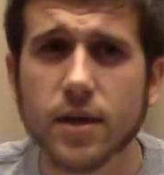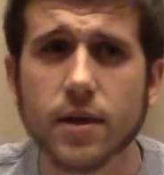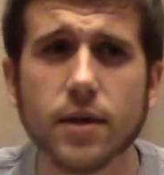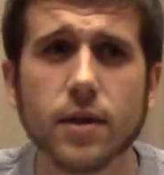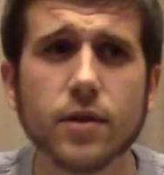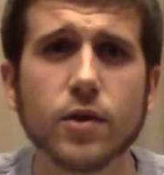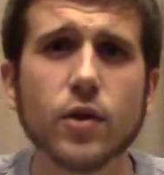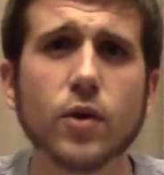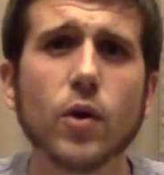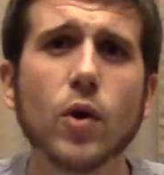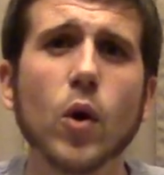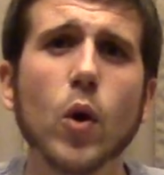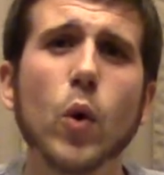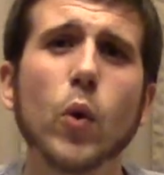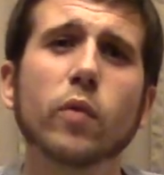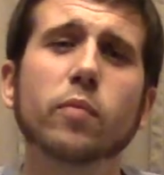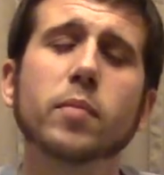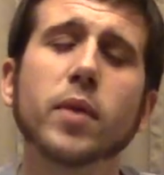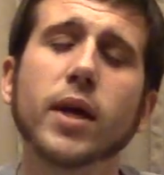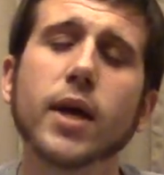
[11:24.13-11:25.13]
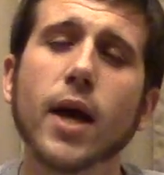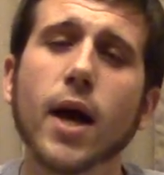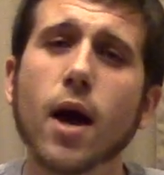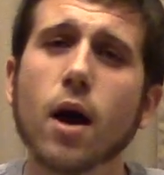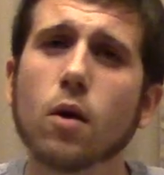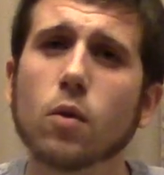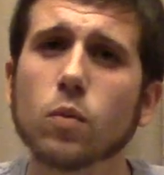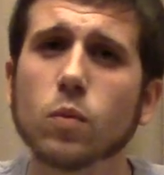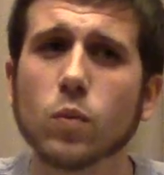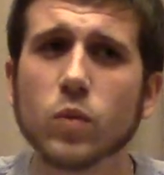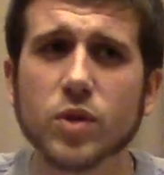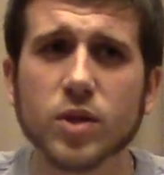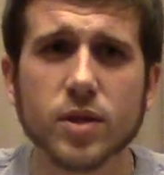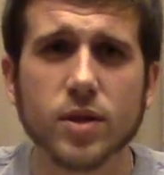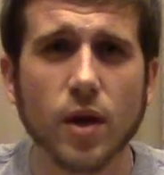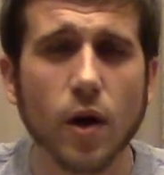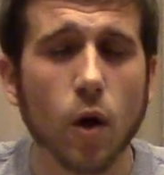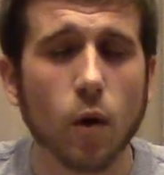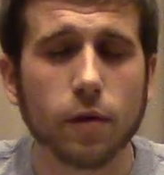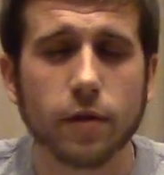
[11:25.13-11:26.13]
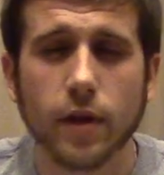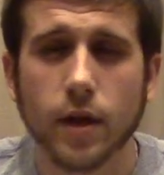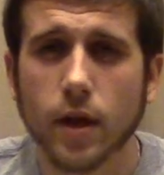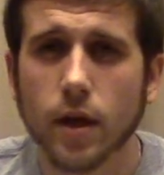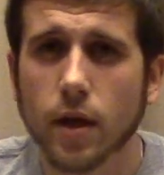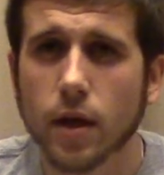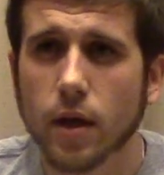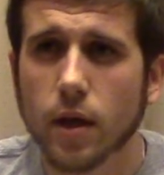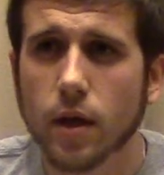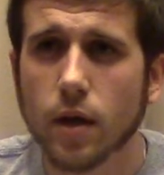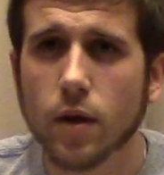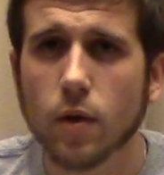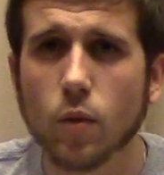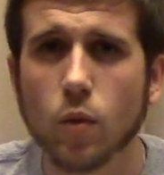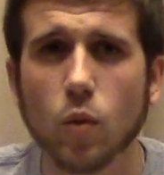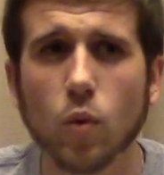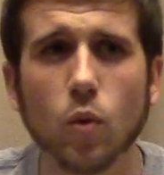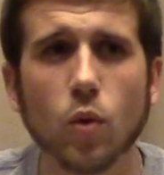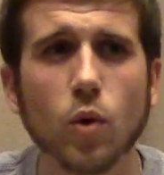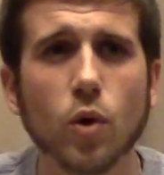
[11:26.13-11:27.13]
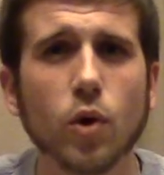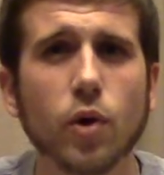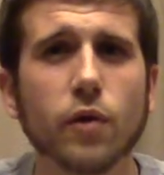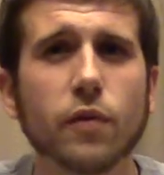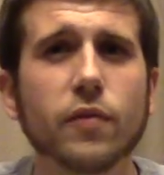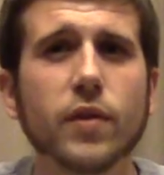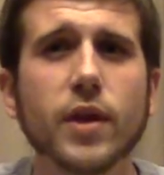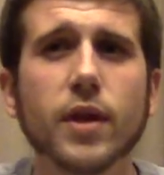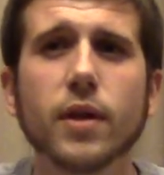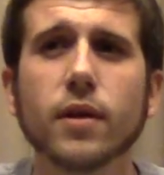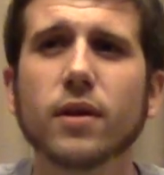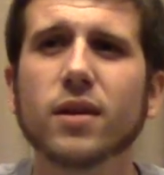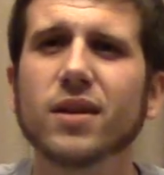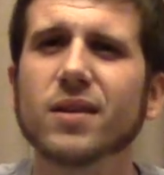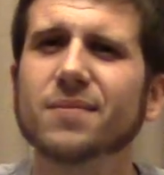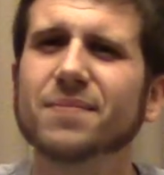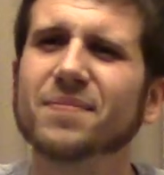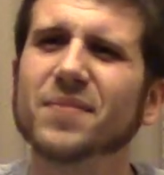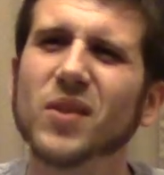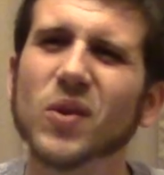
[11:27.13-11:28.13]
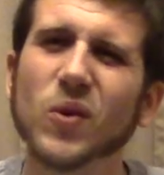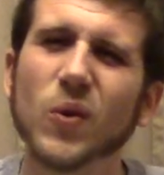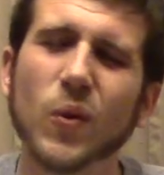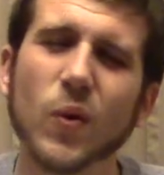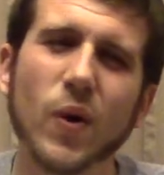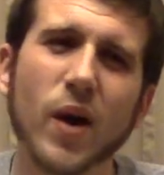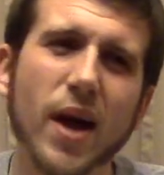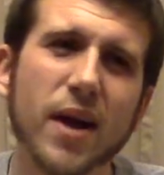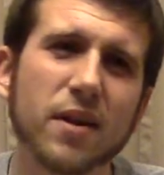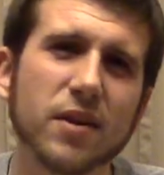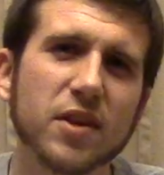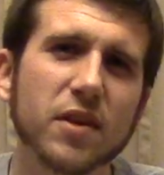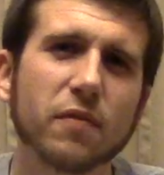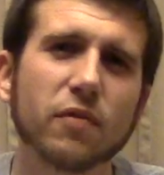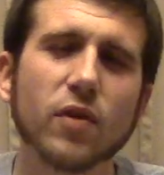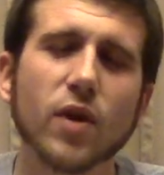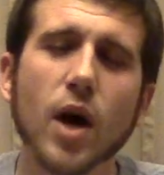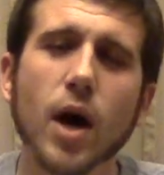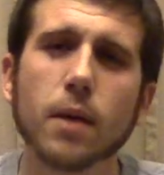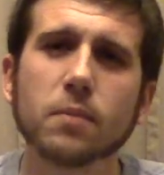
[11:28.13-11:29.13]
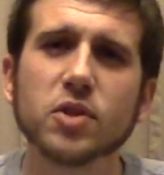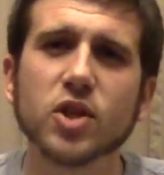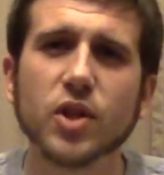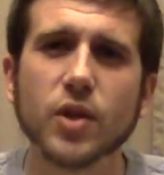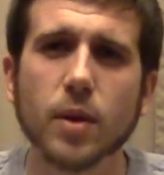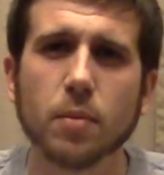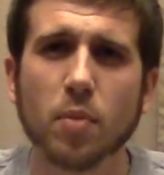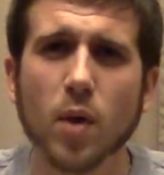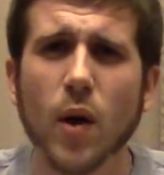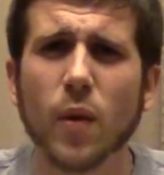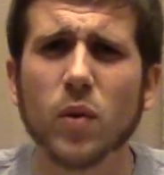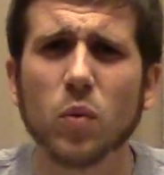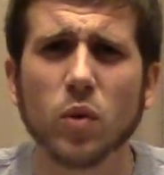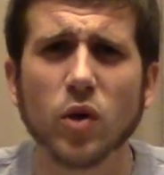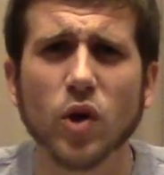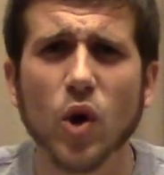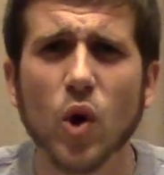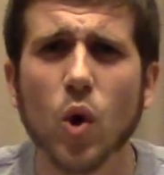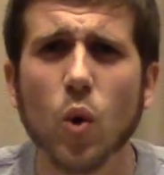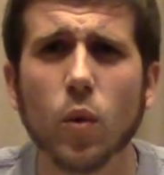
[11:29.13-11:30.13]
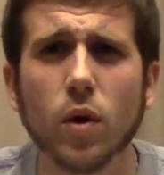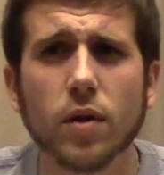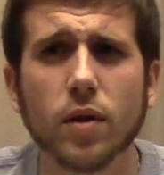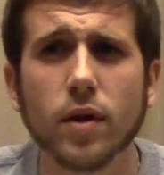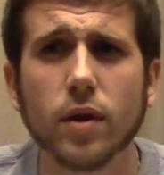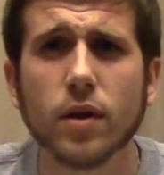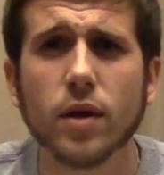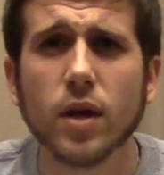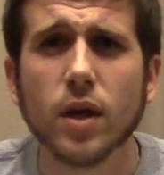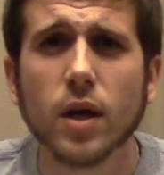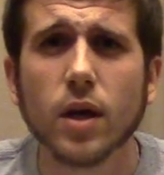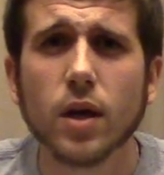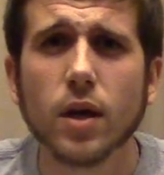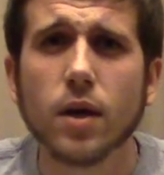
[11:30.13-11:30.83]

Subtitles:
and if McCown was healthy or if they had a different option, they probably would go with it.